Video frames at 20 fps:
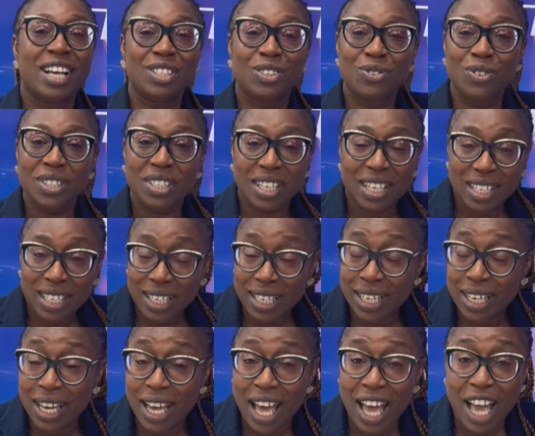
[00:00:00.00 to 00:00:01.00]

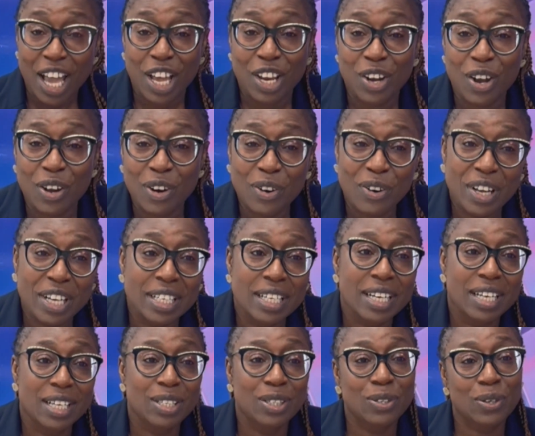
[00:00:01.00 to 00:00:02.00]
recently
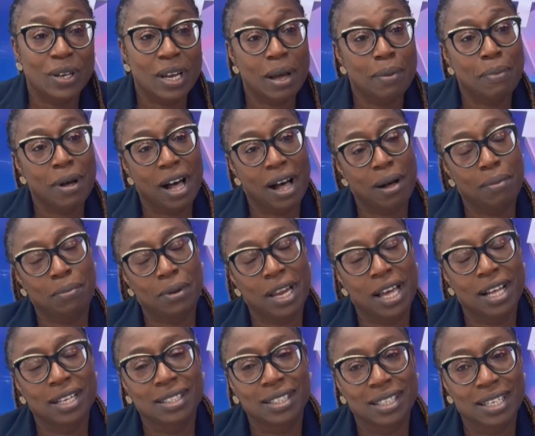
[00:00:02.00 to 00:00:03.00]
inaugurated a solar power
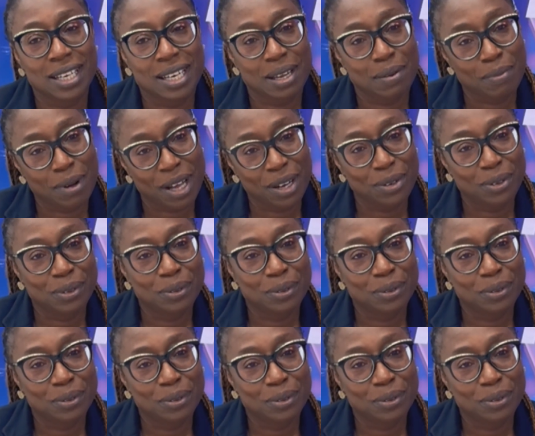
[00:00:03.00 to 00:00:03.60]
plant in Ibadan.